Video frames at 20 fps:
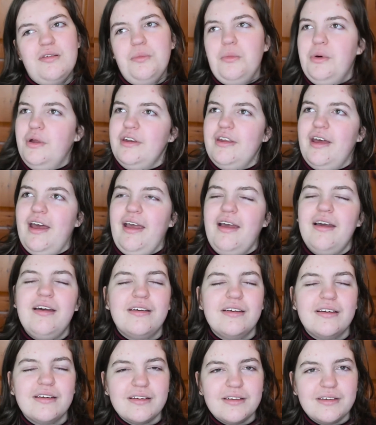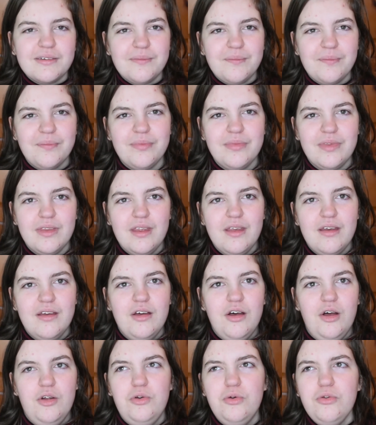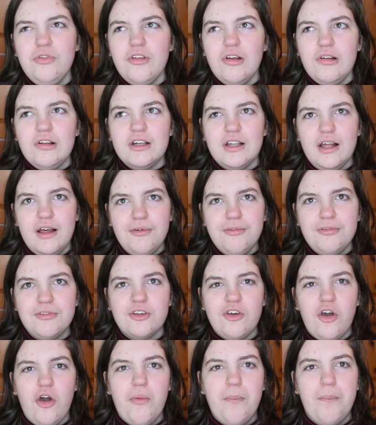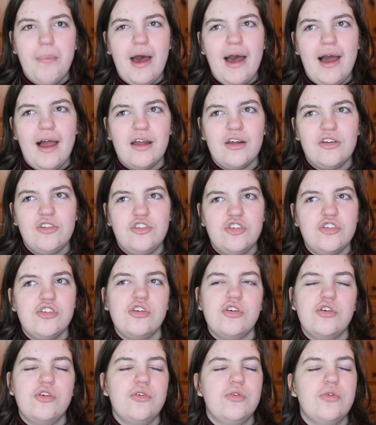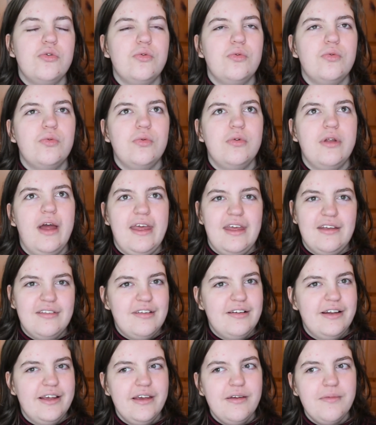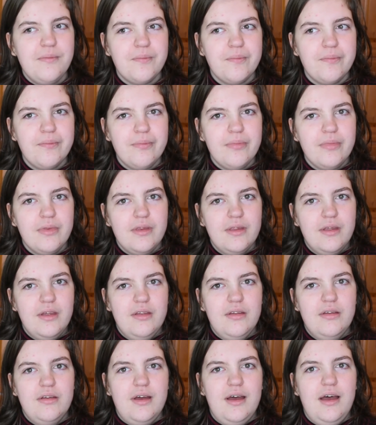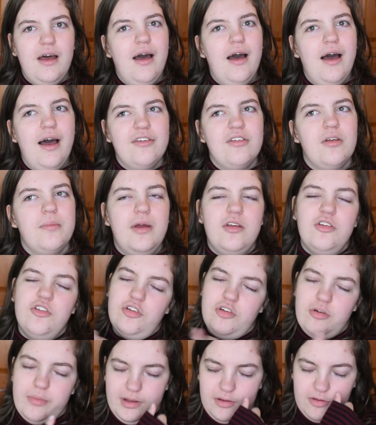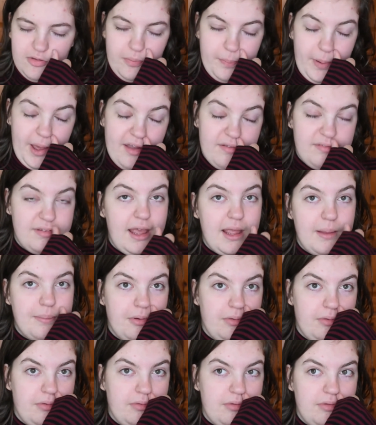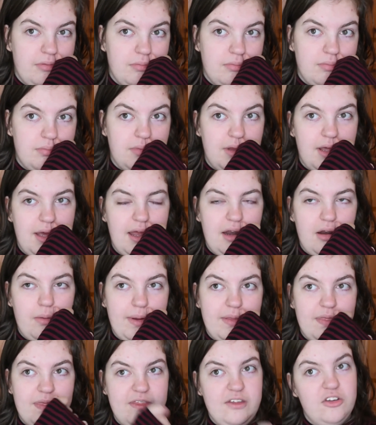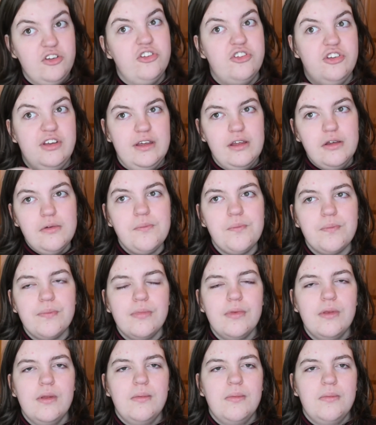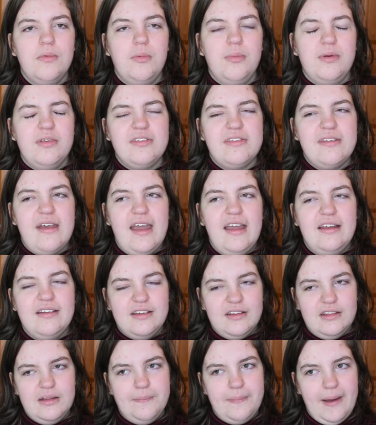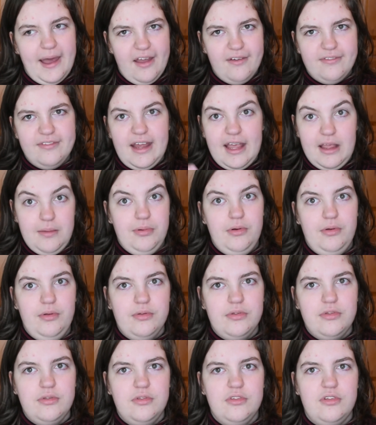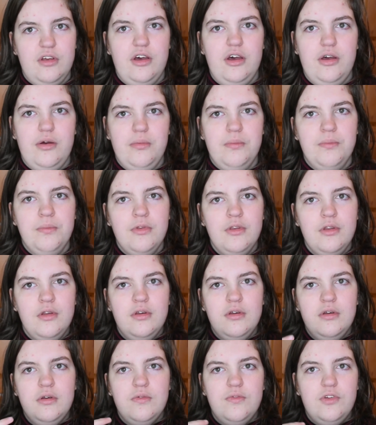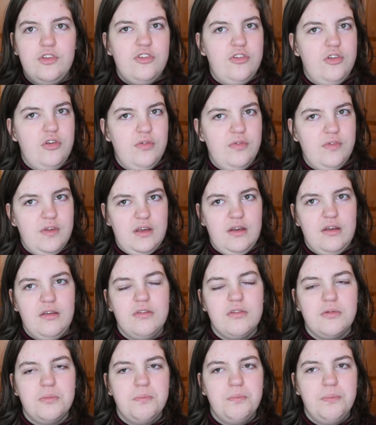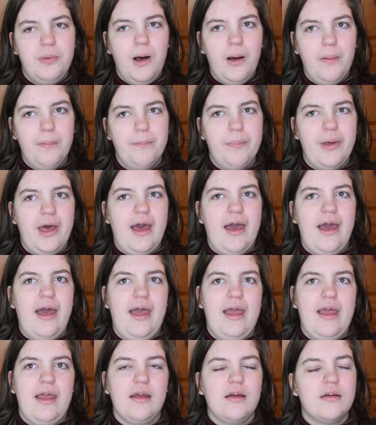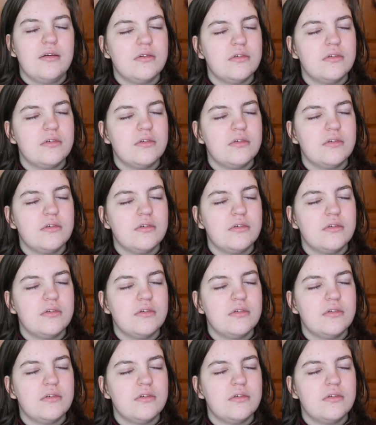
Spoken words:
them one day. I'd also love to go back to Italy. As I mentioned, I went to the Bay of Naples and I went this year, but we stayed in the Bay of Naples, so Vesuvius, Pompeii,